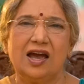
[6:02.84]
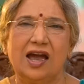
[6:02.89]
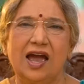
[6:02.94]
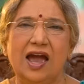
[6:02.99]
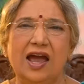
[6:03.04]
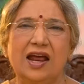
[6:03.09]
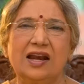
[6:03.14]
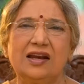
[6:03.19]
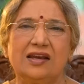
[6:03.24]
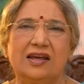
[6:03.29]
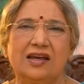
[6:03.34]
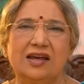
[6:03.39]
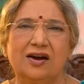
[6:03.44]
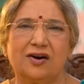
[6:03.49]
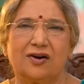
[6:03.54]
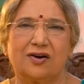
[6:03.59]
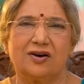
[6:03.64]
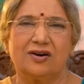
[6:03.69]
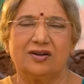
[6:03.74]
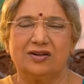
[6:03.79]
And
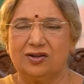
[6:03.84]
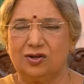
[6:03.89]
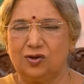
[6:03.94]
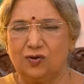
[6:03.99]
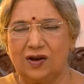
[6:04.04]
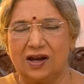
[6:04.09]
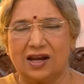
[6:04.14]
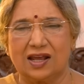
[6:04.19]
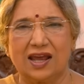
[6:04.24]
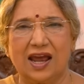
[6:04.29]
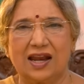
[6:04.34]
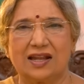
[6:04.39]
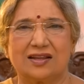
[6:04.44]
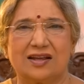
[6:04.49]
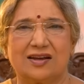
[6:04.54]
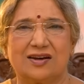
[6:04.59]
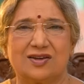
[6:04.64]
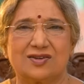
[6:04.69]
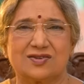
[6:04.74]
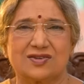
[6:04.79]
here, you will get
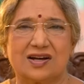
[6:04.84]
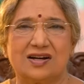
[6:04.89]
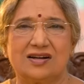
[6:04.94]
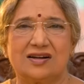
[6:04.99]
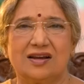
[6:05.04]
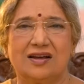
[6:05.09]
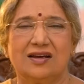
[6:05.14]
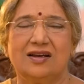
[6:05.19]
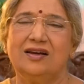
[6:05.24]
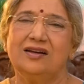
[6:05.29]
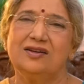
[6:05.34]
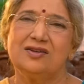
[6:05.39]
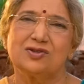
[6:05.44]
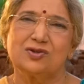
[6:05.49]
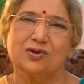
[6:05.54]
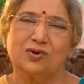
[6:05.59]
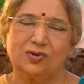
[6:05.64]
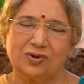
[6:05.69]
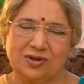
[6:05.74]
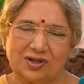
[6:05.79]
the result.
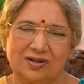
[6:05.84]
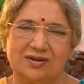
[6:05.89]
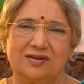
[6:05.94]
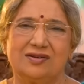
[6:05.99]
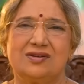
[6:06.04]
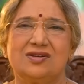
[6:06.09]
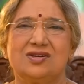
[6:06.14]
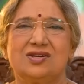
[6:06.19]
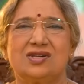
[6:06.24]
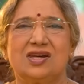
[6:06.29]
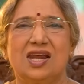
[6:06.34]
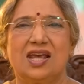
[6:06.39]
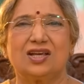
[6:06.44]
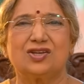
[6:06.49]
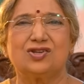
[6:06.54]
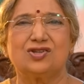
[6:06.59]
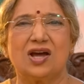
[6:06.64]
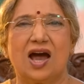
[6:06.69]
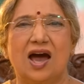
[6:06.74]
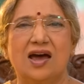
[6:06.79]
So,
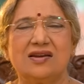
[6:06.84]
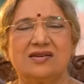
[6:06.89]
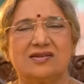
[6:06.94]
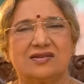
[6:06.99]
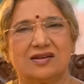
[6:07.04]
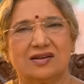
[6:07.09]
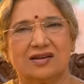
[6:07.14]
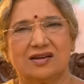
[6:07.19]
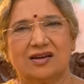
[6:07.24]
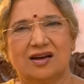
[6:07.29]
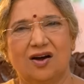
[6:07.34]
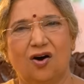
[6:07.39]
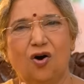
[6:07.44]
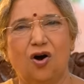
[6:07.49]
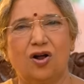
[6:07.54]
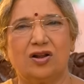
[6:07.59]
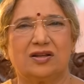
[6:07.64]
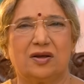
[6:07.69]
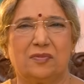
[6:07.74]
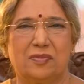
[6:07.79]
take charge.
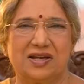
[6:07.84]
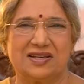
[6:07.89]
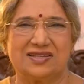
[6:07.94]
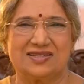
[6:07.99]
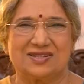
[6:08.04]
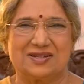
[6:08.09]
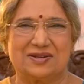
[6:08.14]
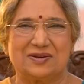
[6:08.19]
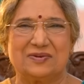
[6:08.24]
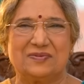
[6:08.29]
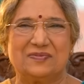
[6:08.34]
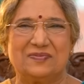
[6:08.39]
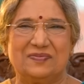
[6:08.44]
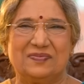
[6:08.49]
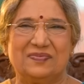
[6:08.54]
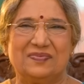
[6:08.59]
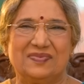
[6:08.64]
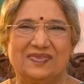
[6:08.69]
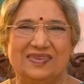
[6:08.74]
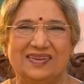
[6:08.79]
All the best.
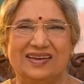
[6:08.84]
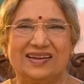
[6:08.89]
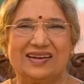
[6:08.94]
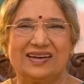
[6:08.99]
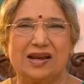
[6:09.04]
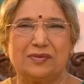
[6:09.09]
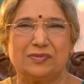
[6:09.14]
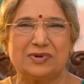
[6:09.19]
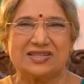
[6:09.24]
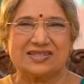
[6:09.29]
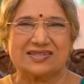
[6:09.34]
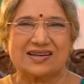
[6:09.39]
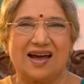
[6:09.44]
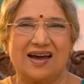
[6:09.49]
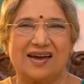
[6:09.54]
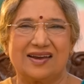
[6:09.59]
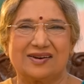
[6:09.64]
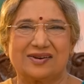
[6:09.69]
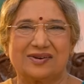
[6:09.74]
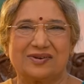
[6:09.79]

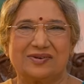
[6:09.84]
Namaskar.